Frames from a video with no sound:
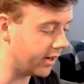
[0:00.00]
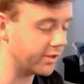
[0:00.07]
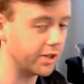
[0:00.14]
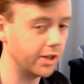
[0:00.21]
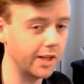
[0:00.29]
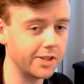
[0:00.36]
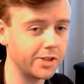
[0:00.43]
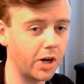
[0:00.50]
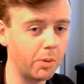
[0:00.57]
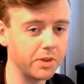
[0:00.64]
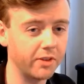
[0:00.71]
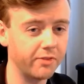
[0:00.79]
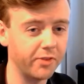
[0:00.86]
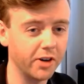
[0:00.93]
So let's start
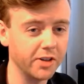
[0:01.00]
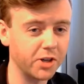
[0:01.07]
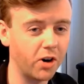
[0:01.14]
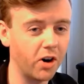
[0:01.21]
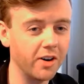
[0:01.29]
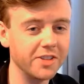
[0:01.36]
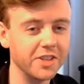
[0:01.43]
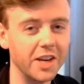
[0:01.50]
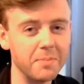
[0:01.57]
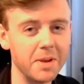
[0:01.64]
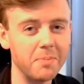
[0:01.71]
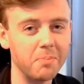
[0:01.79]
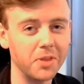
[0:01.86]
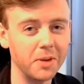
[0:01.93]
with the first card. It's going to
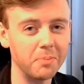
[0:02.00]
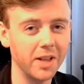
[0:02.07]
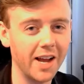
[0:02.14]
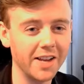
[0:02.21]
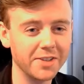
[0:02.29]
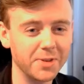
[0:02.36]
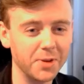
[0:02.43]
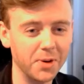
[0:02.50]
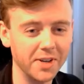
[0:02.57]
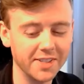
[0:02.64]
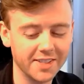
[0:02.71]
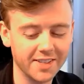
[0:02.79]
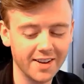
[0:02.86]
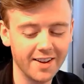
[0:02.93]
be the
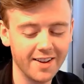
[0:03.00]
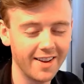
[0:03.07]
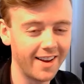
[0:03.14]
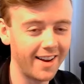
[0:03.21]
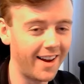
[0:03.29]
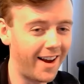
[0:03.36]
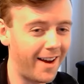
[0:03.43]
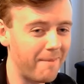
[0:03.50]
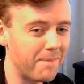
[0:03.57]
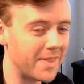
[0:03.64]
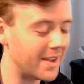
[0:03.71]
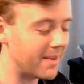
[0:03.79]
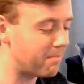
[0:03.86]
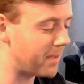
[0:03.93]
Blastoise
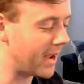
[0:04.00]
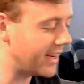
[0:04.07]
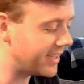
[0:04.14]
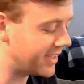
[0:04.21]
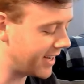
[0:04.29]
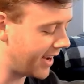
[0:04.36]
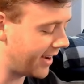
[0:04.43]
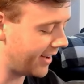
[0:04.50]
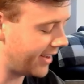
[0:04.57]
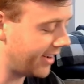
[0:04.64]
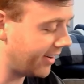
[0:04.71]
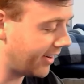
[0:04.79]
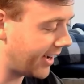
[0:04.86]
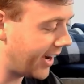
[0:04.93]
base set
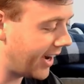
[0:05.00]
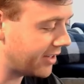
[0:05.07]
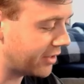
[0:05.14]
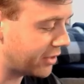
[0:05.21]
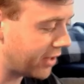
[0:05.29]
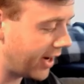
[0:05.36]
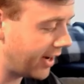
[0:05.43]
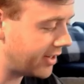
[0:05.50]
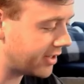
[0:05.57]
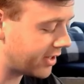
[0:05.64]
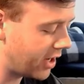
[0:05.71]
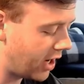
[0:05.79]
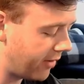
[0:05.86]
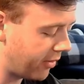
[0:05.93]
here, guys. I'll try to
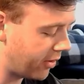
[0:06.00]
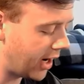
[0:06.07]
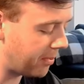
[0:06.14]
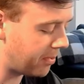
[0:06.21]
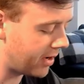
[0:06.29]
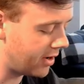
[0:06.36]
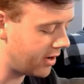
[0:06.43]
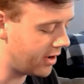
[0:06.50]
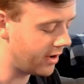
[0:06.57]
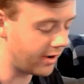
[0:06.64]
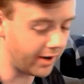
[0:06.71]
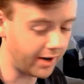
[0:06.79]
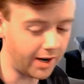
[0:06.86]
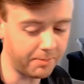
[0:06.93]
just cover up
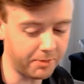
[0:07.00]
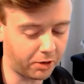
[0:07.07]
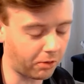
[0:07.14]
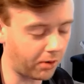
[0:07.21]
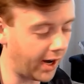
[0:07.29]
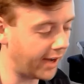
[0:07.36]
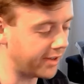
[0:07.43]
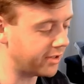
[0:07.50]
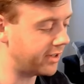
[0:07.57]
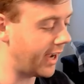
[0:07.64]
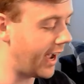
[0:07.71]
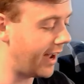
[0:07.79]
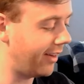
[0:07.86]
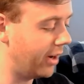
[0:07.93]
the grades
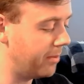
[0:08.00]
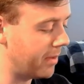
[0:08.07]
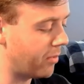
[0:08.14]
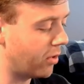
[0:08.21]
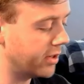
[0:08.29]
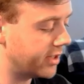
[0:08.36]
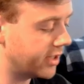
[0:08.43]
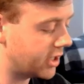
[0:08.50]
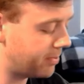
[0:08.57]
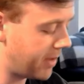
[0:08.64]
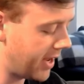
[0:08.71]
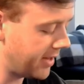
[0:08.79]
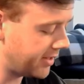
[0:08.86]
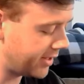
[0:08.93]
to add a little bit more
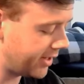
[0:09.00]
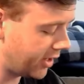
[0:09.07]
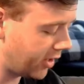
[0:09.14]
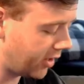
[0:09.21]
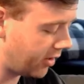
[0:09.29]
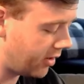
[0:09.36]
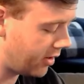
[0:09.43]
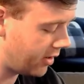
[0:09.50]
suspense here